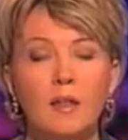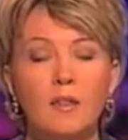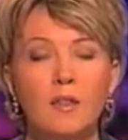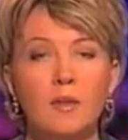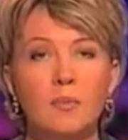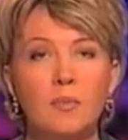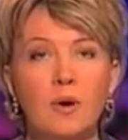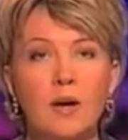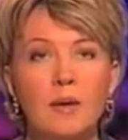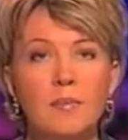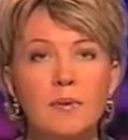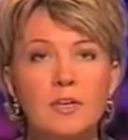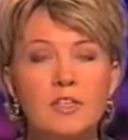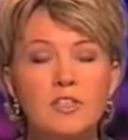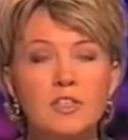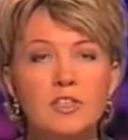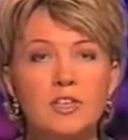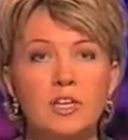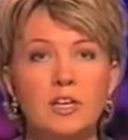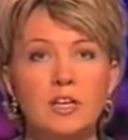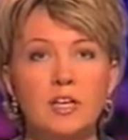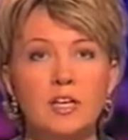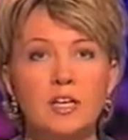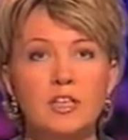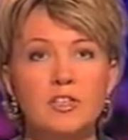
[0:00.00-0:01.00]
The Prime
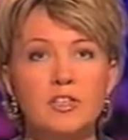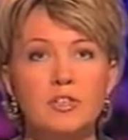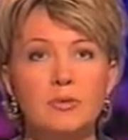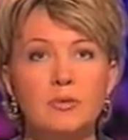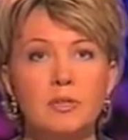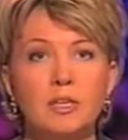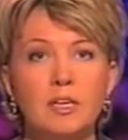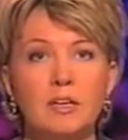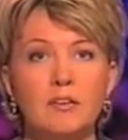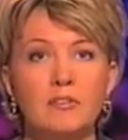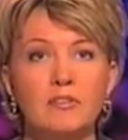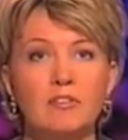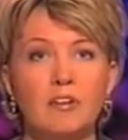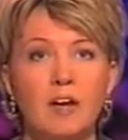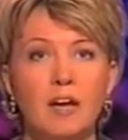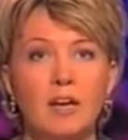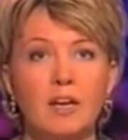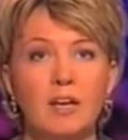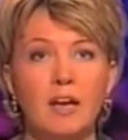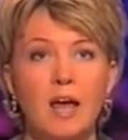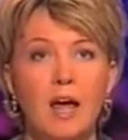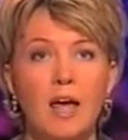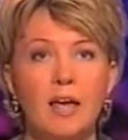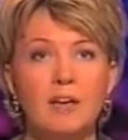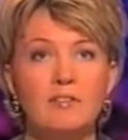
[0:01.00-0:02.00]
Minister is due to give a
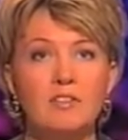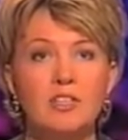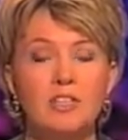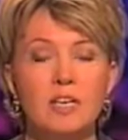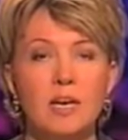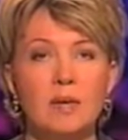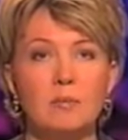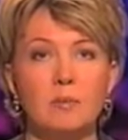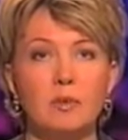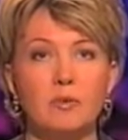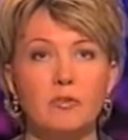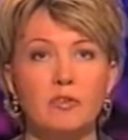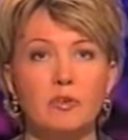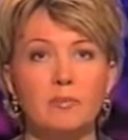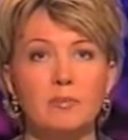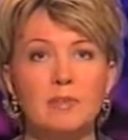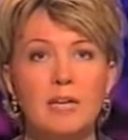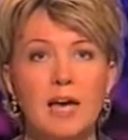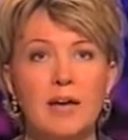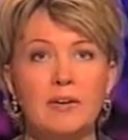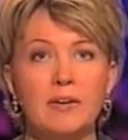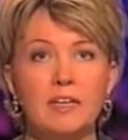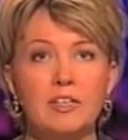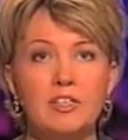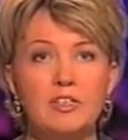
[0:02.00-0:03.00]
live statement from
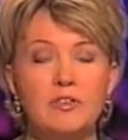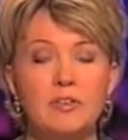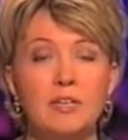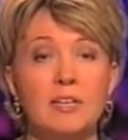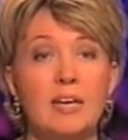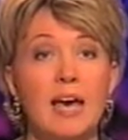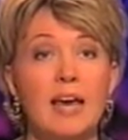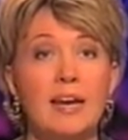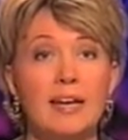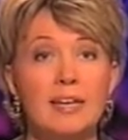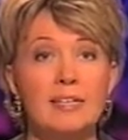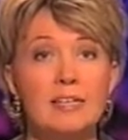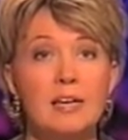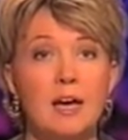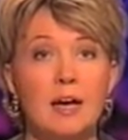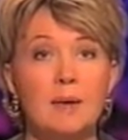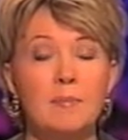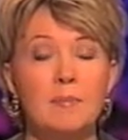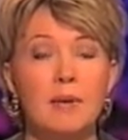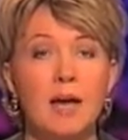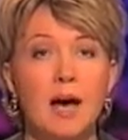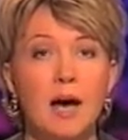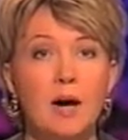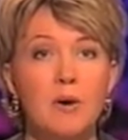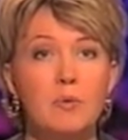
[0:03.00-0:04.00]
Downing Street any
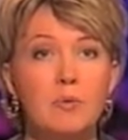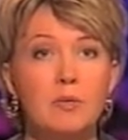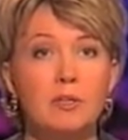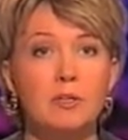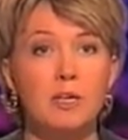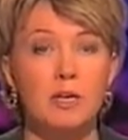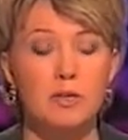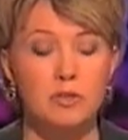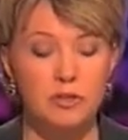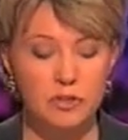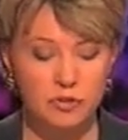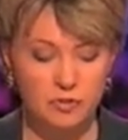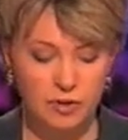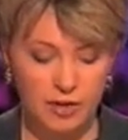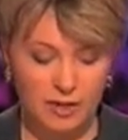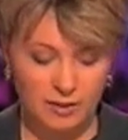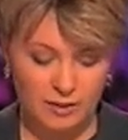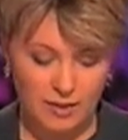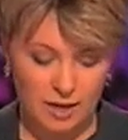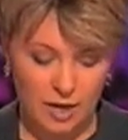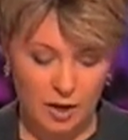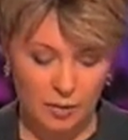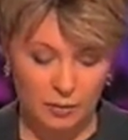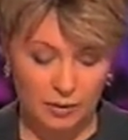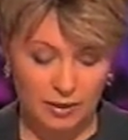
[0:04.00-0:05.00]
time now. We'll go
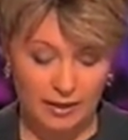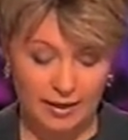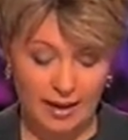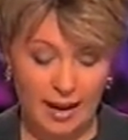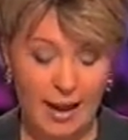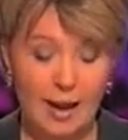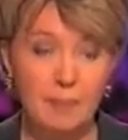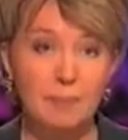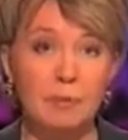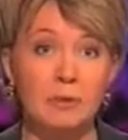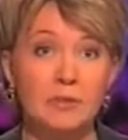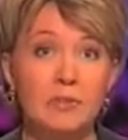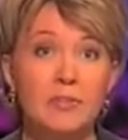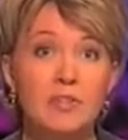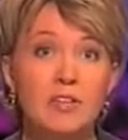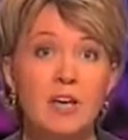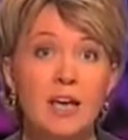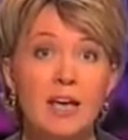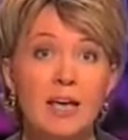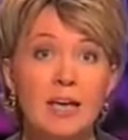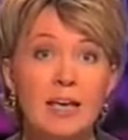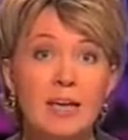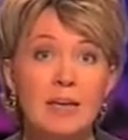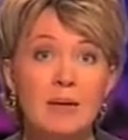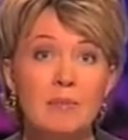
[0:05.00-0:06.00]
straight there when it happens.
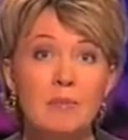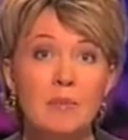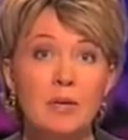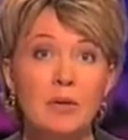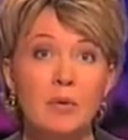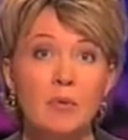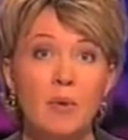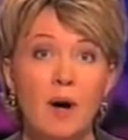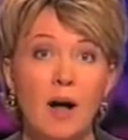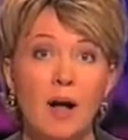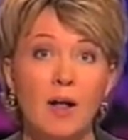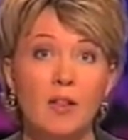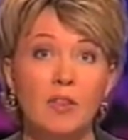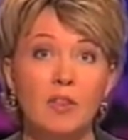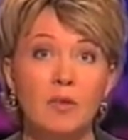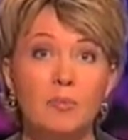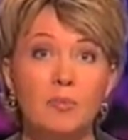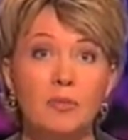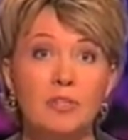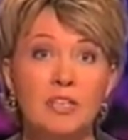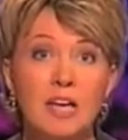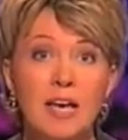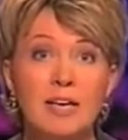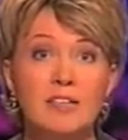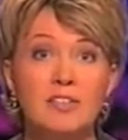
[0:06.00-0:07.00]
Meanwhile, the
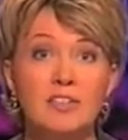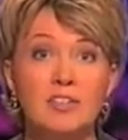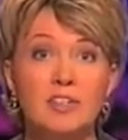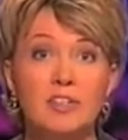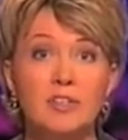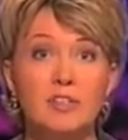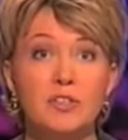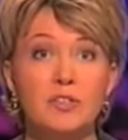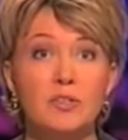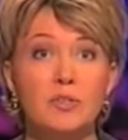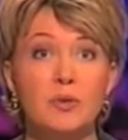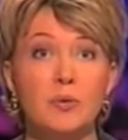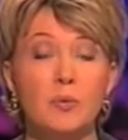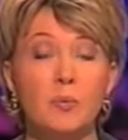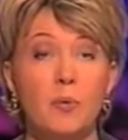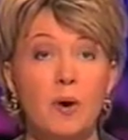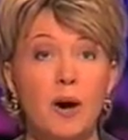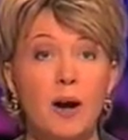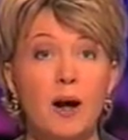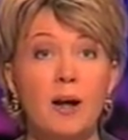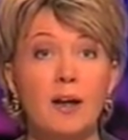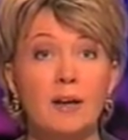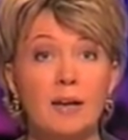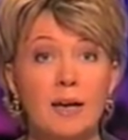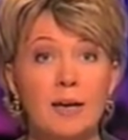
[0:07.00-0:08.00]
protesters
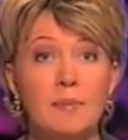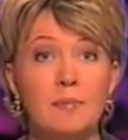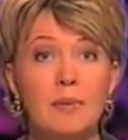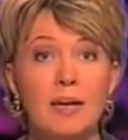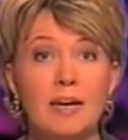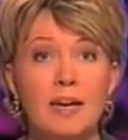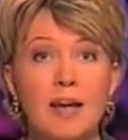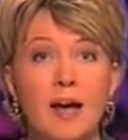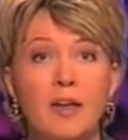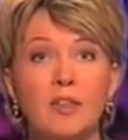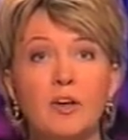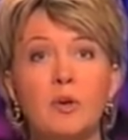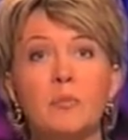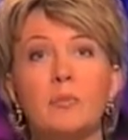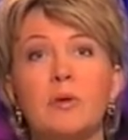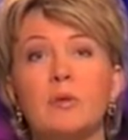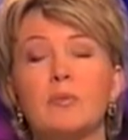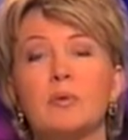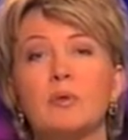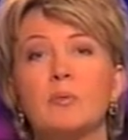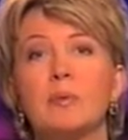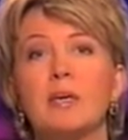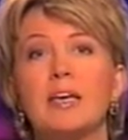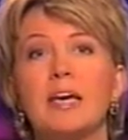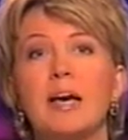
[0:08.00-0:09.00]
were, like many other
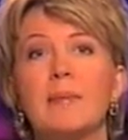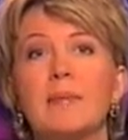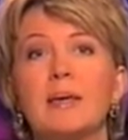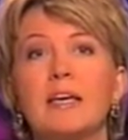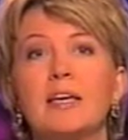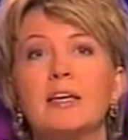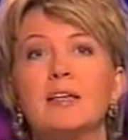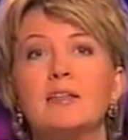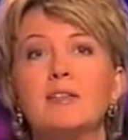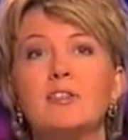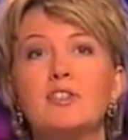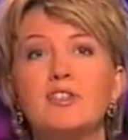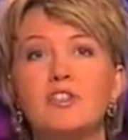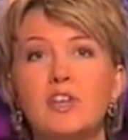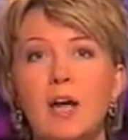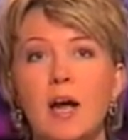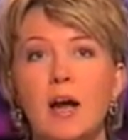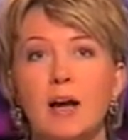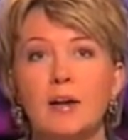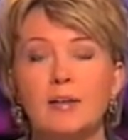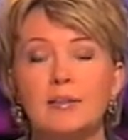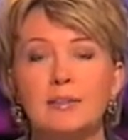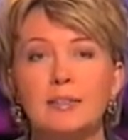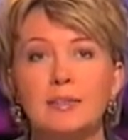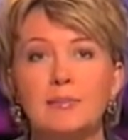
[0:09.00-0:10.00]
people, becoming
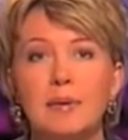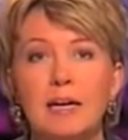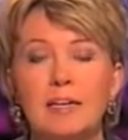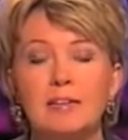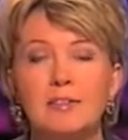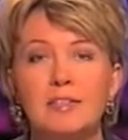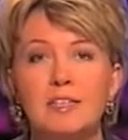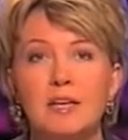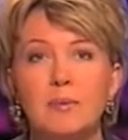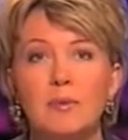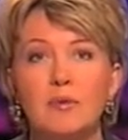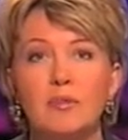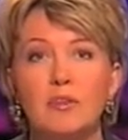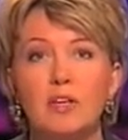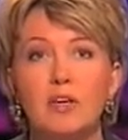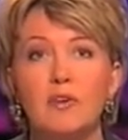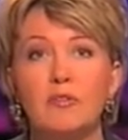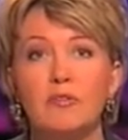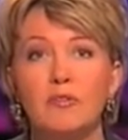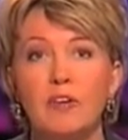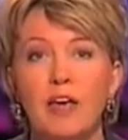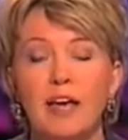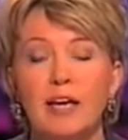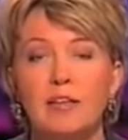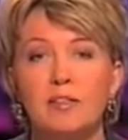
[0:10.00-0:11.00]
concerned about some of the
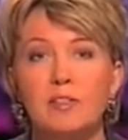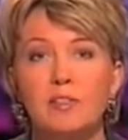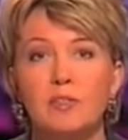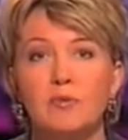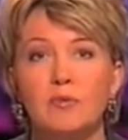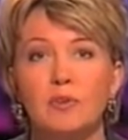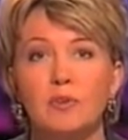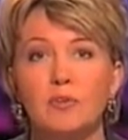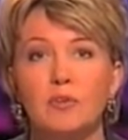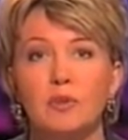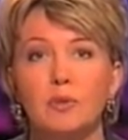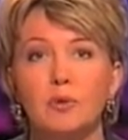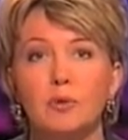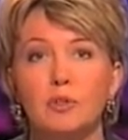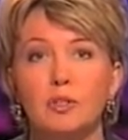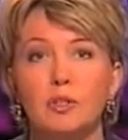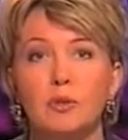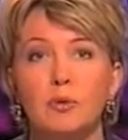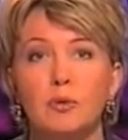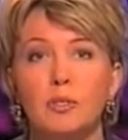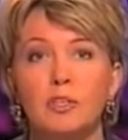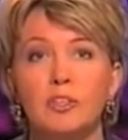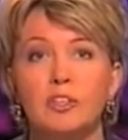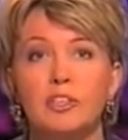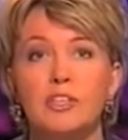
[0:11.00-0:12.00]
effects of the fuel
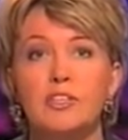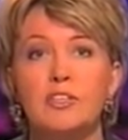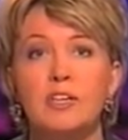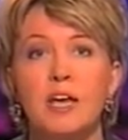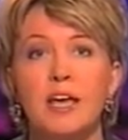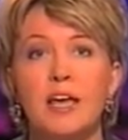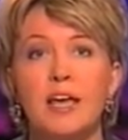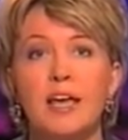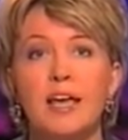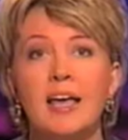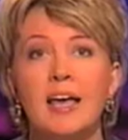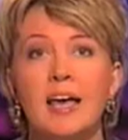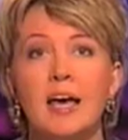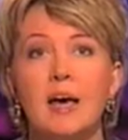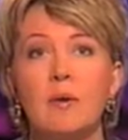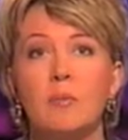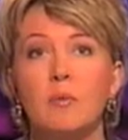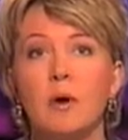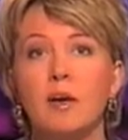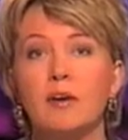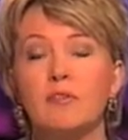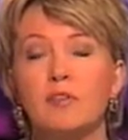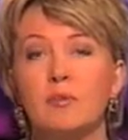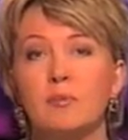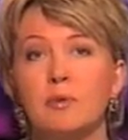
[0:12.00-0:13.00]
shortages. And
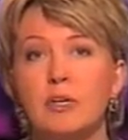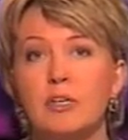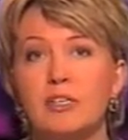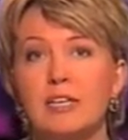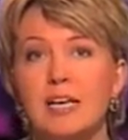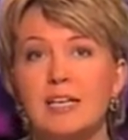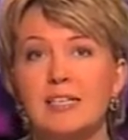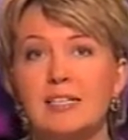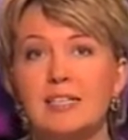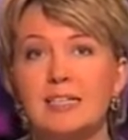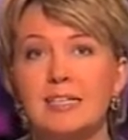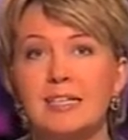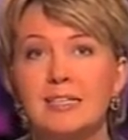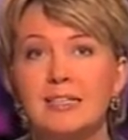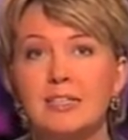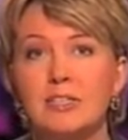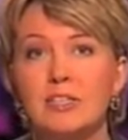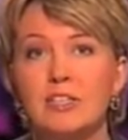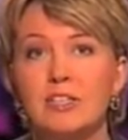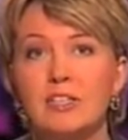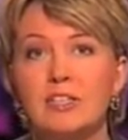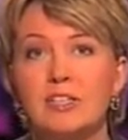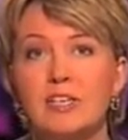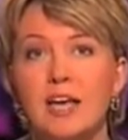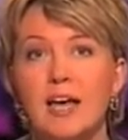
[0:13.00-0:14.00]
one of the protest
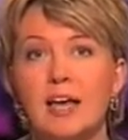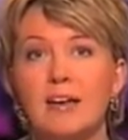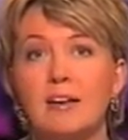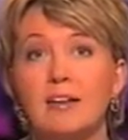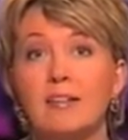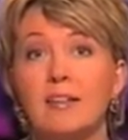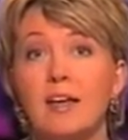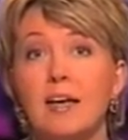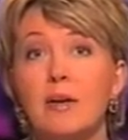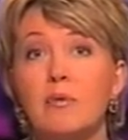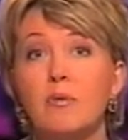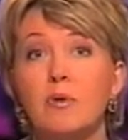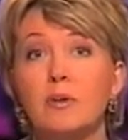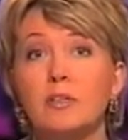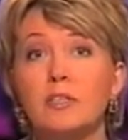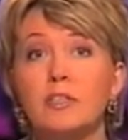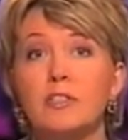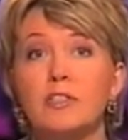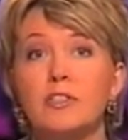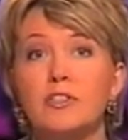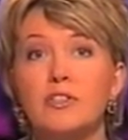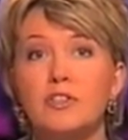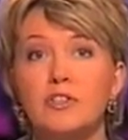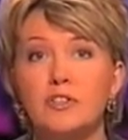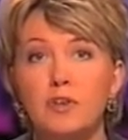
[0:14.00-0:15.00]
leaders said they
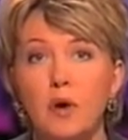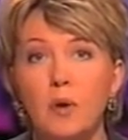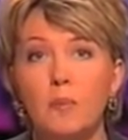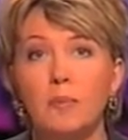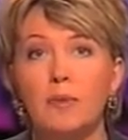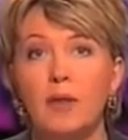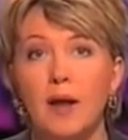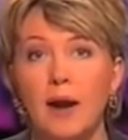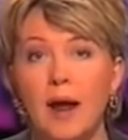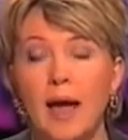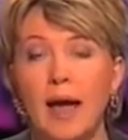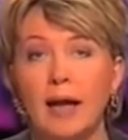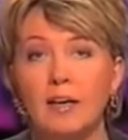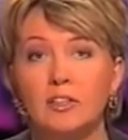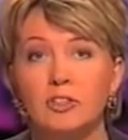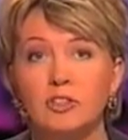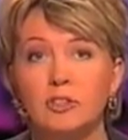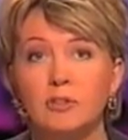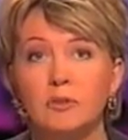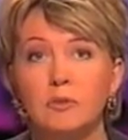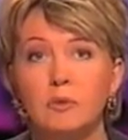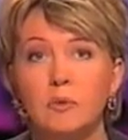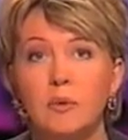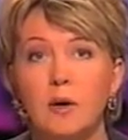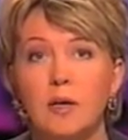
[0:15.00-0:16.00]
wanted to stop their
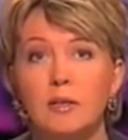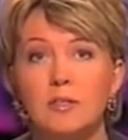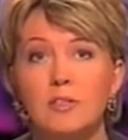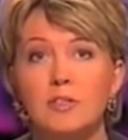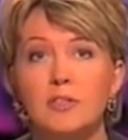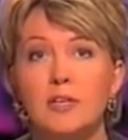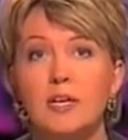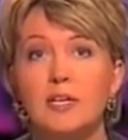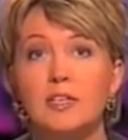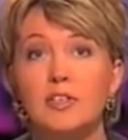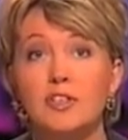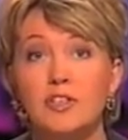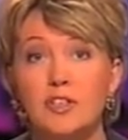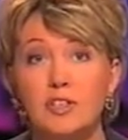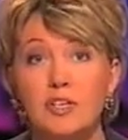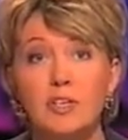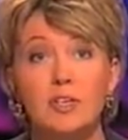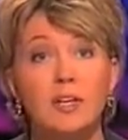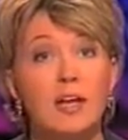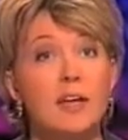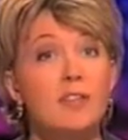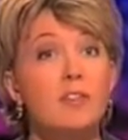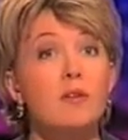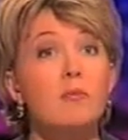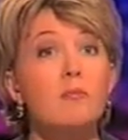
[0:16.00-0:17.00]
action whilst they
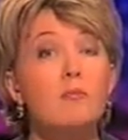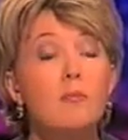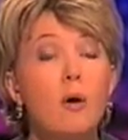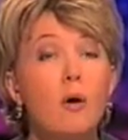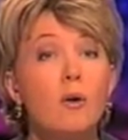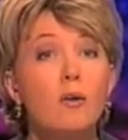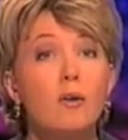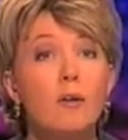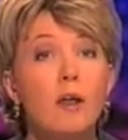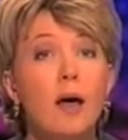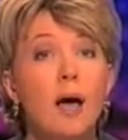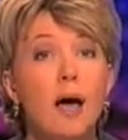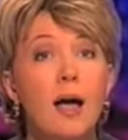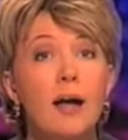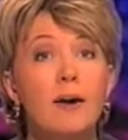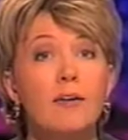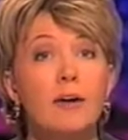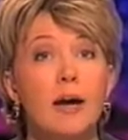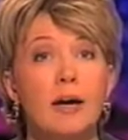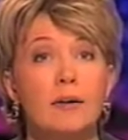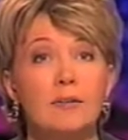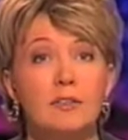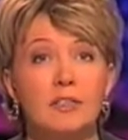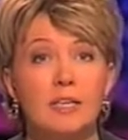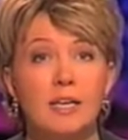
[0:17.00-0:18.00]
still had the moral high
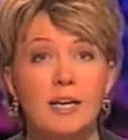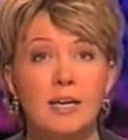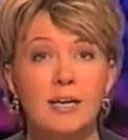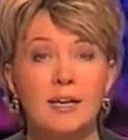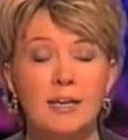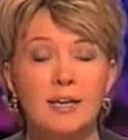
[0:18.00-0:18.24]
ground.